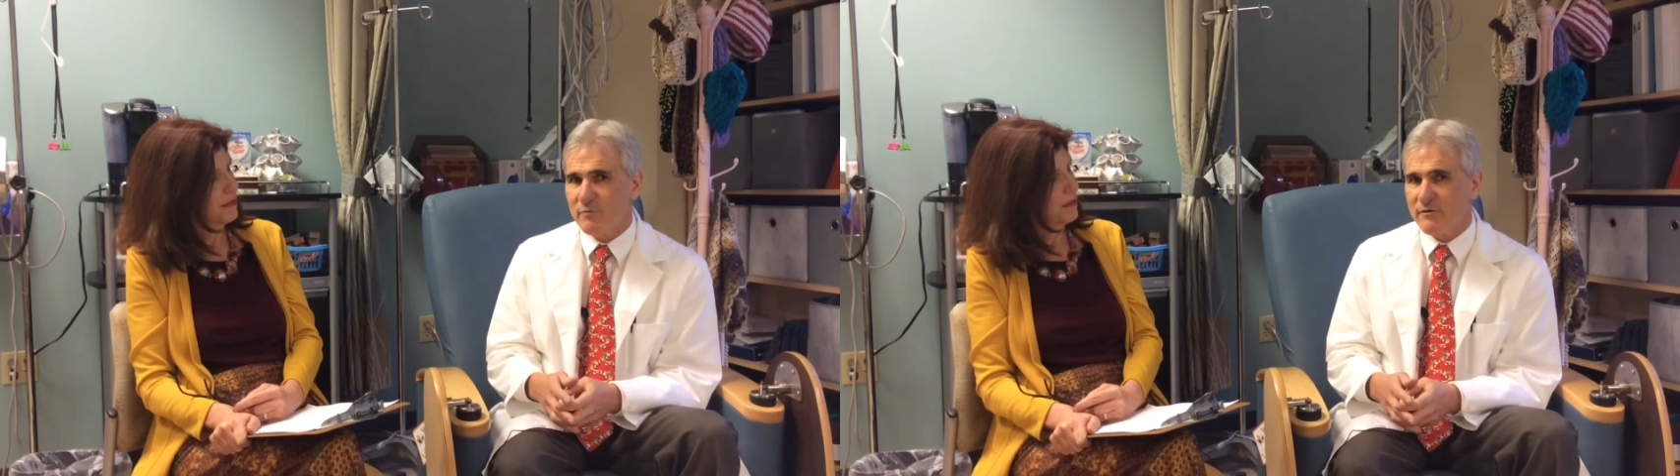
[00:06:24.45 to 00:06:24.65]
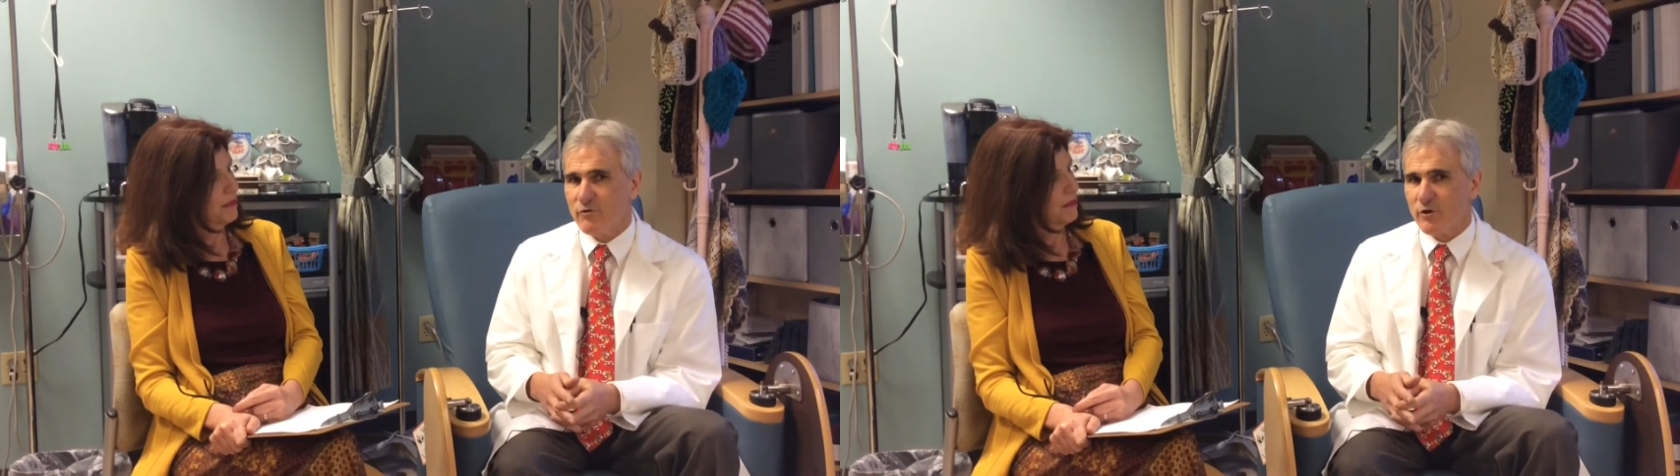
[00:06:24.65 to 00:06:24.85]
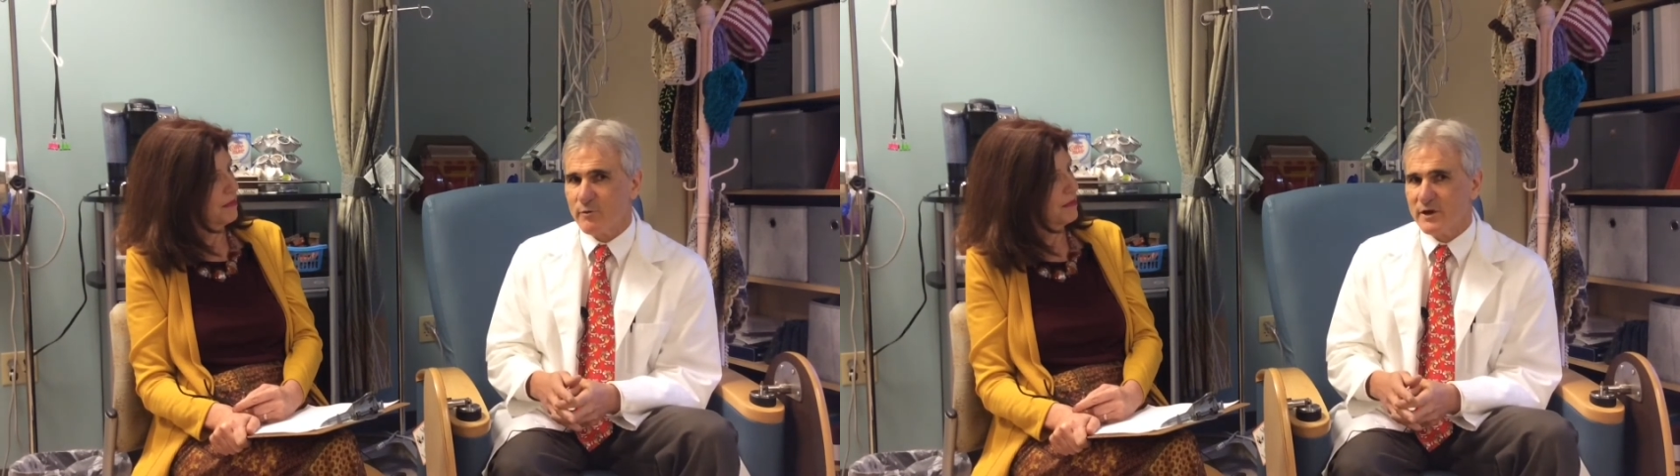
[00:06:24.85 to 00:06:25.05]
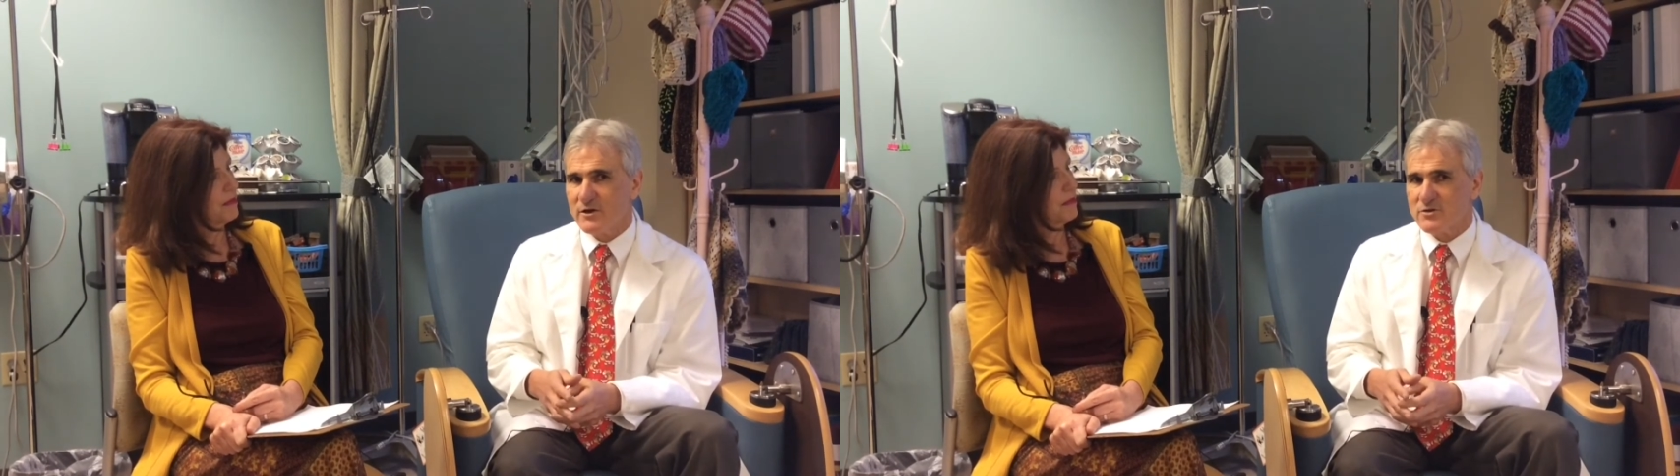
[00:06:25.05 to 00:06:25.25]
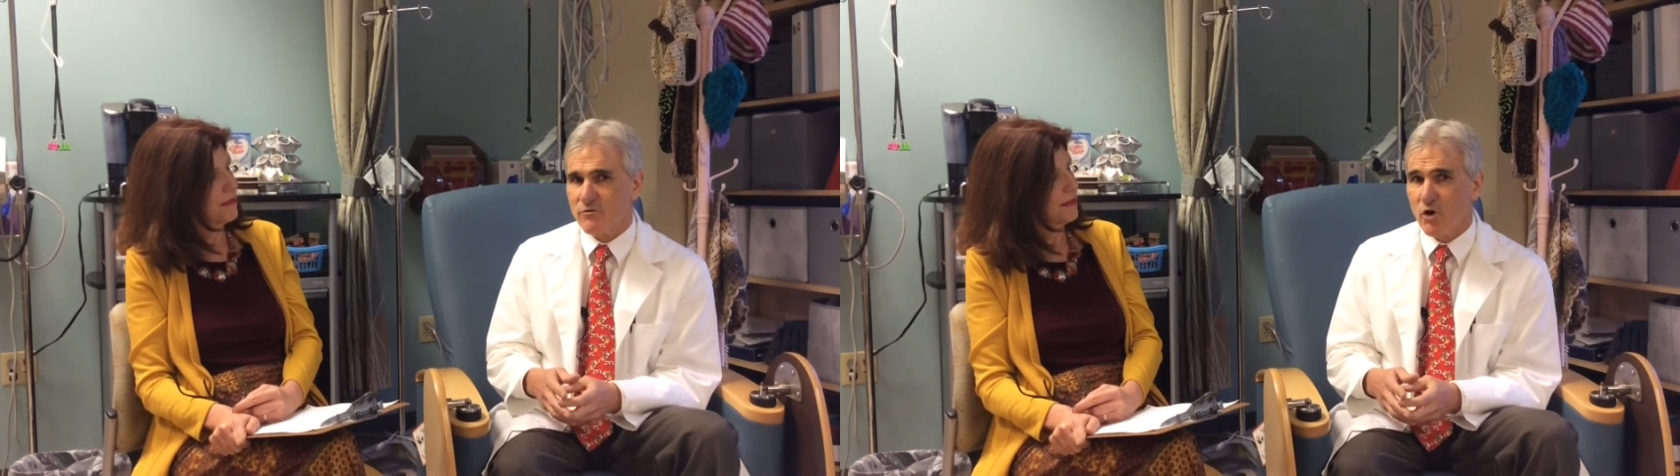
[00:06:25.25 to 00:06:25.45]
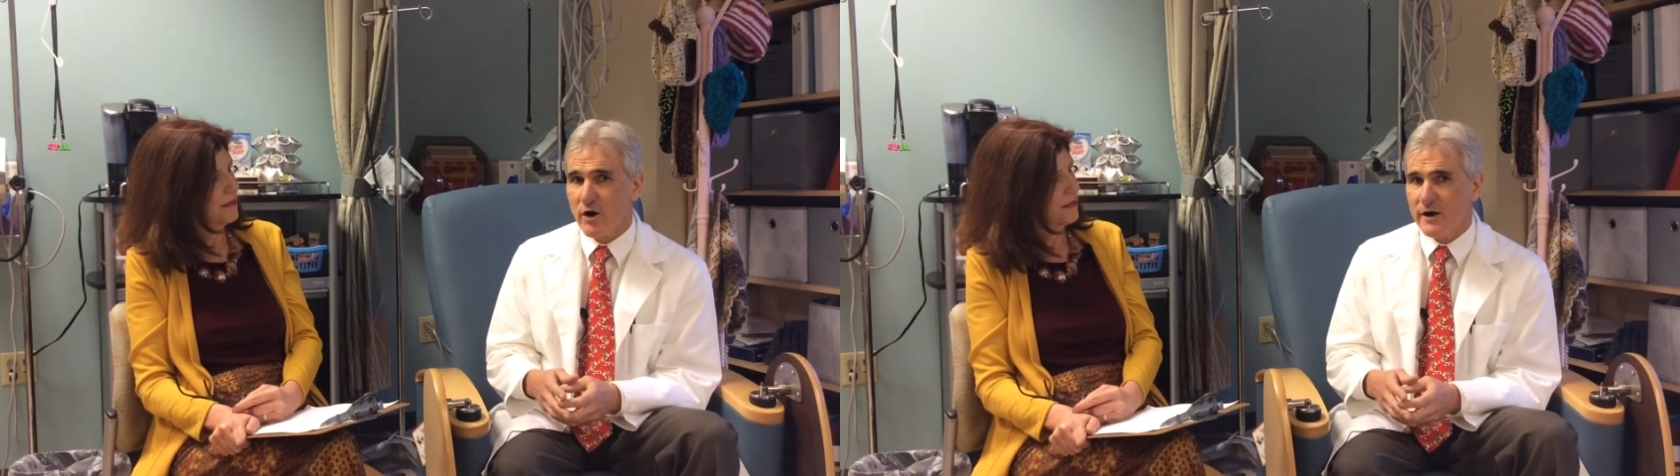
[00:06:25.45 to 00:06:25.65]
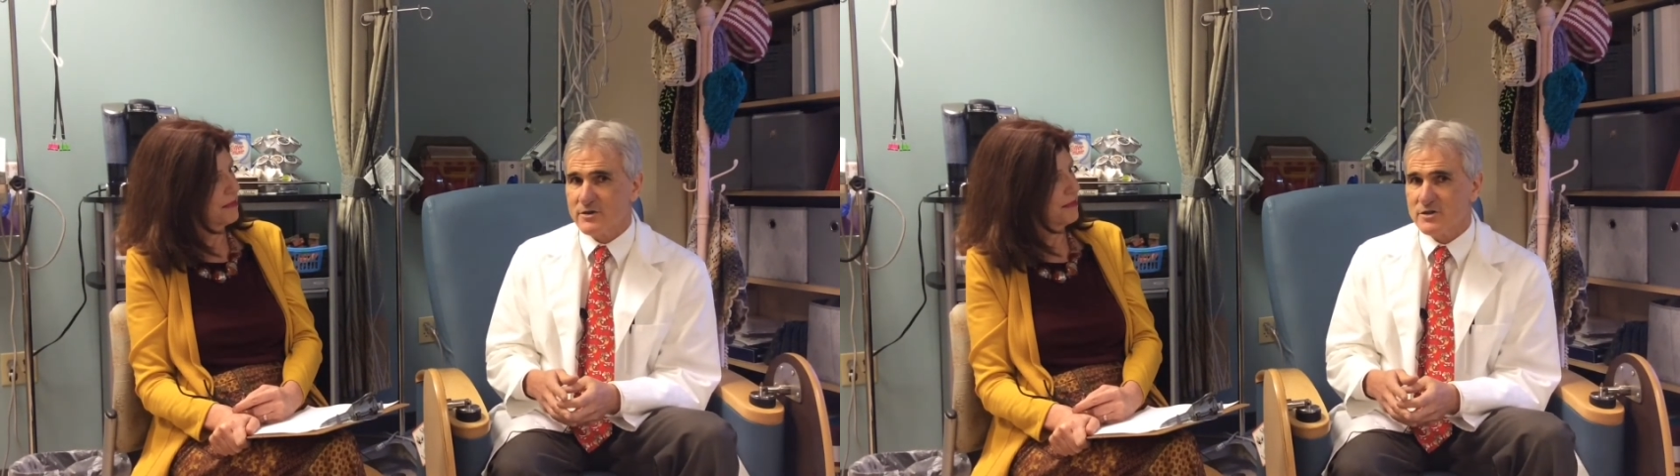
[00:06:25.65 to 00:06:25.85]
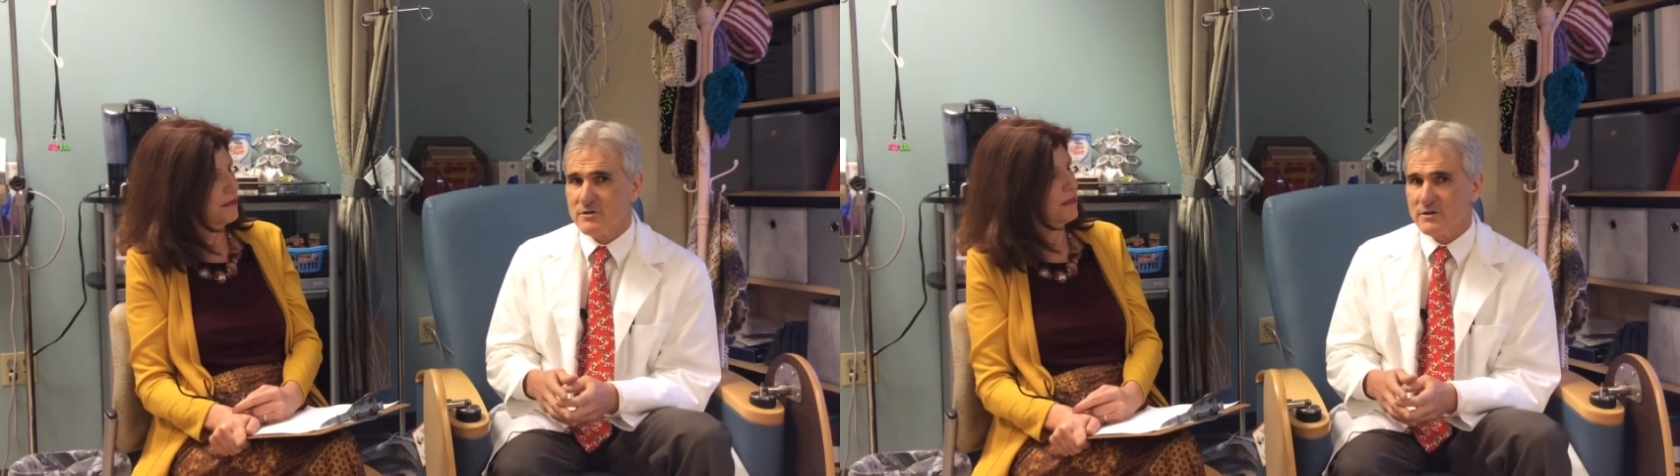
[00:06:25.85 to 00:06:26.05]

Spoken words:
before because of cost.